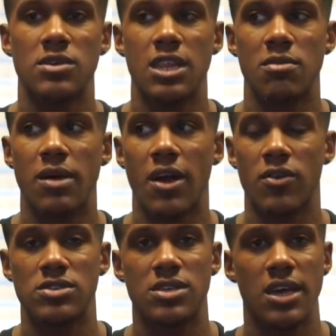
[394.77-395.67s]
getting back
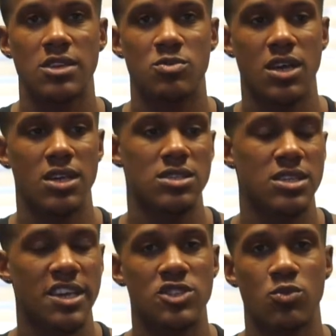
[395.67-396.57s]
on stage because
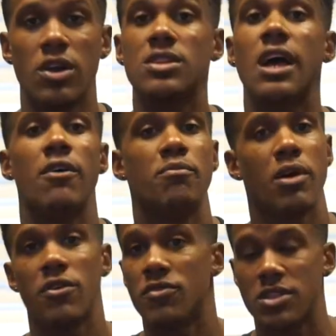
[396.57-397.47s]
things worked out
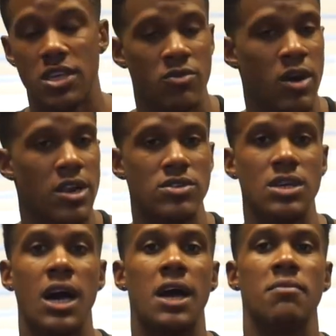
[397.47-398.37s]
perfectly and right on
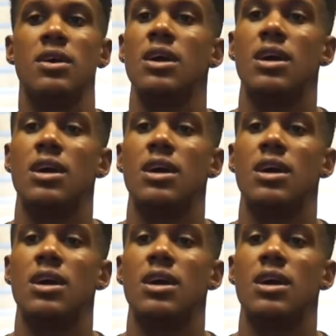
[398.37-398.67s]
time.